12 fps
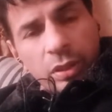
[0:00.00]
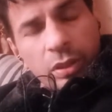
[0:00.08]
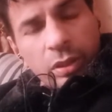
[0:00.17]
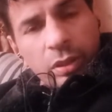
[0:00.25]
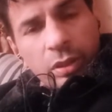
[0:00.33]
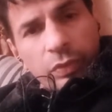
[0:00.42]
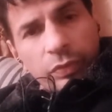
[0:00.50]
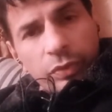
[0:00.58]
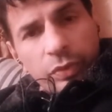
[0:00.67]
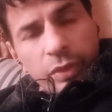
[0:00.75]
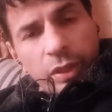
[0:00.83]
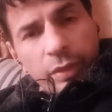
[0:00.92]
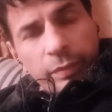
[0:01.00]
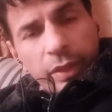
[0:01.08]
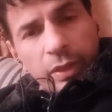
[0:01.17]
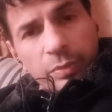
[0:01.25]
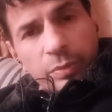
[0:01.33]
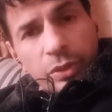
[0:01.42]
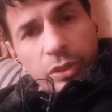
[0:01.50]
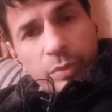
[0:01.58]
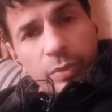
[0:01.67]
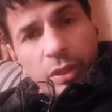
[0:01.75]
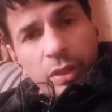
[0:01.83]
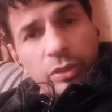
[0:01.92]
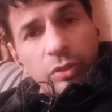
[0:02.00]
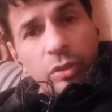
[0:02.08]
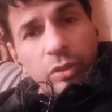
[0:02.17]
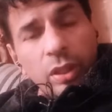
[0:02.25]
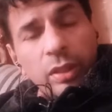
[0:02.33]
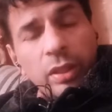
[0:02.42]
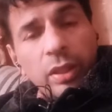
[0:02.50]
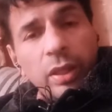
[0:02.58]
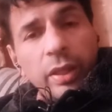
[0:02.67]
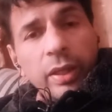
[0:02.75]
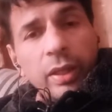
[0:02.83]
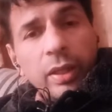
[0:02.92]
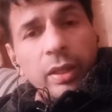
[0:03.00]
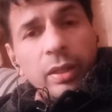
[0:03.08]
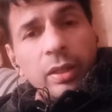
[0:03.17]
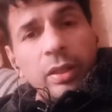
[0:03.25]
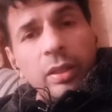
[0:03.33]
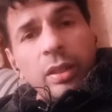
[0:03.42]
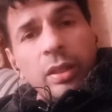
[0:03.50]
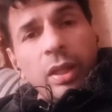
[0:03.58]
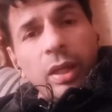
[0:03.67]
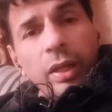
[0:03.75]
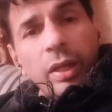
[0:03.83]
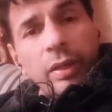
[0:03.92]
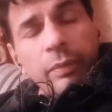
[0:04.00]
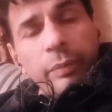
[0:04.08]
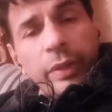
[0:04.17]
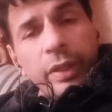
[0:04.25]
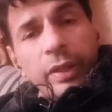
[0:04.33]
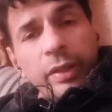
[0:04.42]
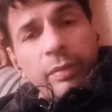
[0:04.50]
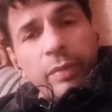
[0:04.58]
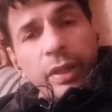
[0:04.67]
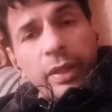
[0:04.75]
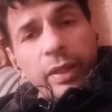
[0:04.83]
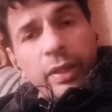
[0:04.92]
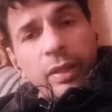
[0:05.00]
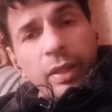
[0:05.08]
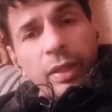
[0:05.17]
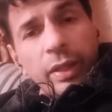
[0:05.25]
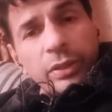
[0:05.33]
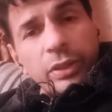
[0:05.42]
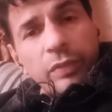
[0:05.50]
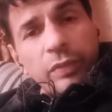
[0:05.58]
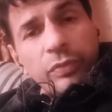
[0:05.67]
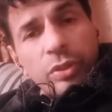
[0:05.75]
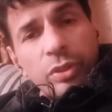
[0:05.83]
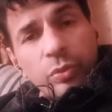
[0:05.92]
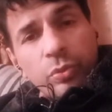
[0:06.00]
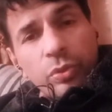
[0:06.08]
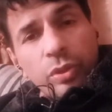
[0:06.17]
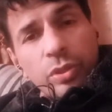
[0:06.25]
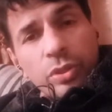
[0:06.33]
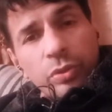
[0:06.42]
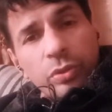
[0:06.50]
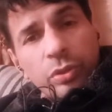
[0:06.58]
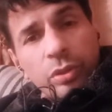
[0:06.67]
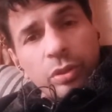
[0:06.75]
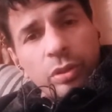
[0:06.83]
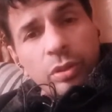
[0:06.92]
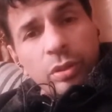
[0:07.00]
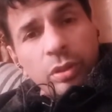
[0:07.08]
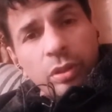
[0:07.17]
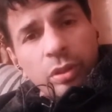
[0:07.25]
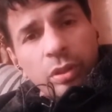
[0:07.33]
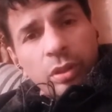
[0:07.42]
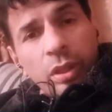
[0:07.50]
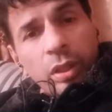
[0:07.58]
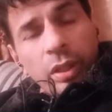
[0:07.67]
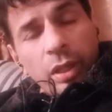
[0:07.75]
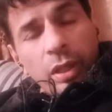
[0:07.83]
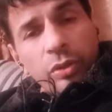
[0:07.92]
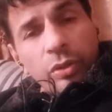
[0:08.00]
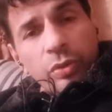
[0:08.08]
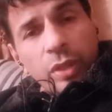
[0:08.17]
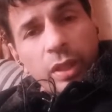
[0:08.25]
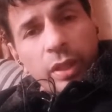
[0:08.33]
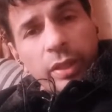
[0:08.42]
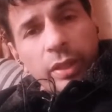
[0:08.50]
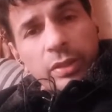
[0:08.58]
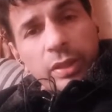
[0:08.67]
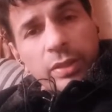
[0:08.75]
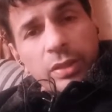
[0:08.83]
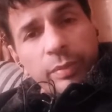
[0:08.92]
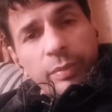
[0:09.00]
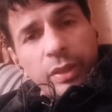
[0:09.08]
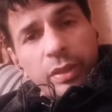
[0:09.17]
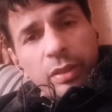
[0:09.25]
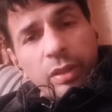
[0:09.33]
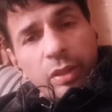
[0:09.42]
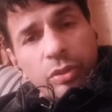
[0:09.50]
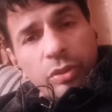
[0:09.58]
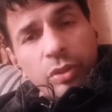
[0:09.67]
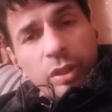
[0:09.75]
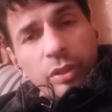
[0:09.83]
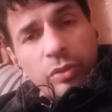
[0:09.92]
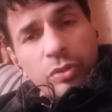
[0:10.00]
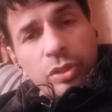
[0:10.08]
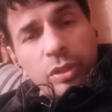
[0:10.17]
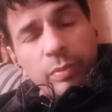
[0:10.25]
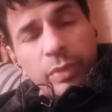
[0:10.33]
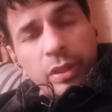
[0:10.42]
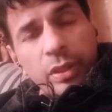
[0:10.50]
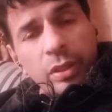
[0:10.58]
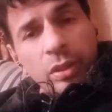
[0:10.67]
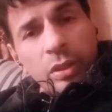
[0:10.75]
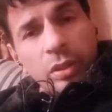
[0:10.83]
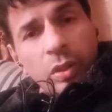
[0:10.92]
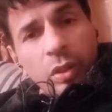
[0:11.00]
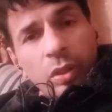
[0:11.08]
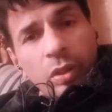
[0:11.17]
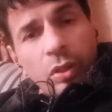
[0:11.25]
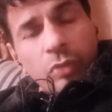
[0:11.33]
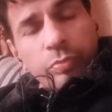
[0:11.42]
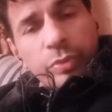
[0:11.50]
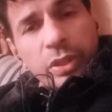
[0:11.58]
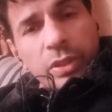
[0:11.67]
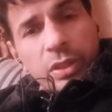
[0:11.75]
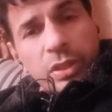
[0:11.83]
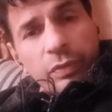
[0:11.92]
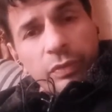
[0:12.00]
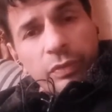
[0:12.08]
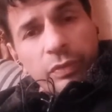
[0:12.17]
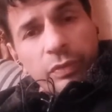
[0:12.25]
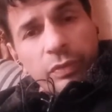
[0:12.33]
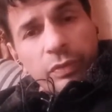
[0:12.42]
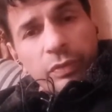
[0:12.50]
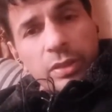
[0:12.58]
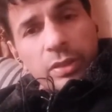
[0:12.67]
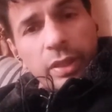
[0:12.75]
fulfilling my responsibilities, on the other hand, I completed mechanical drawing sheet for you also. And now you are criticizing me, now you are accusing me of possessing vulgar eyes. That's why